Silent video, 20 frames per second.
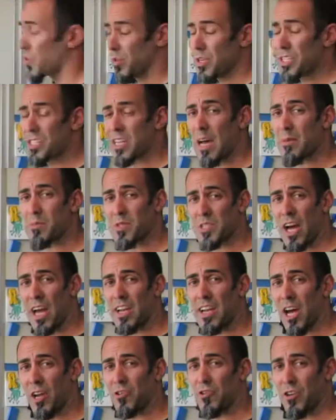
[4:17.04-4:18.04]
3 times
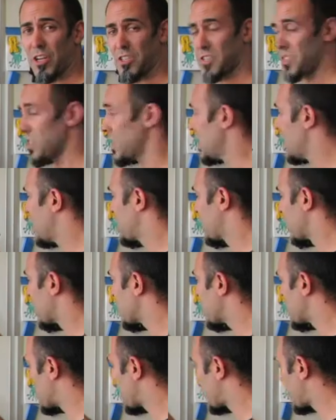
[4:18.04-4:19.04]
9 hundredths. So
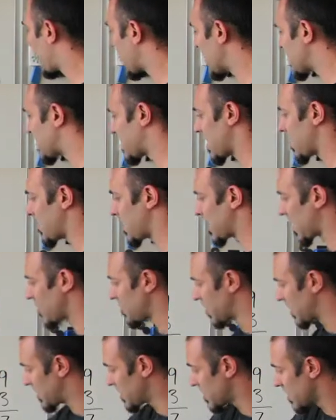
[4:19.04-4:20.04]
this is 27
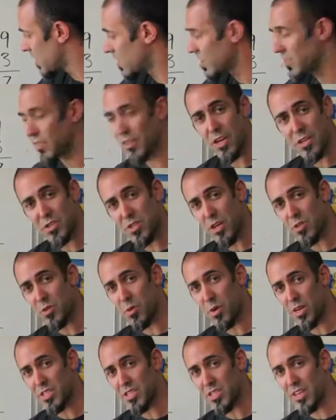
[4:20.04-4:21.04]
hundredths. There's our
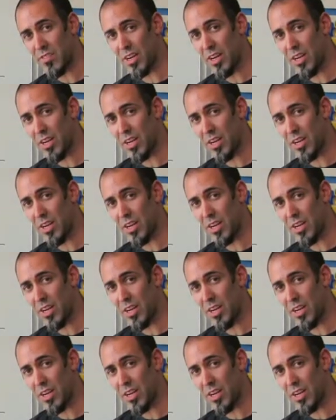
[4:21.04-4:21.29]
27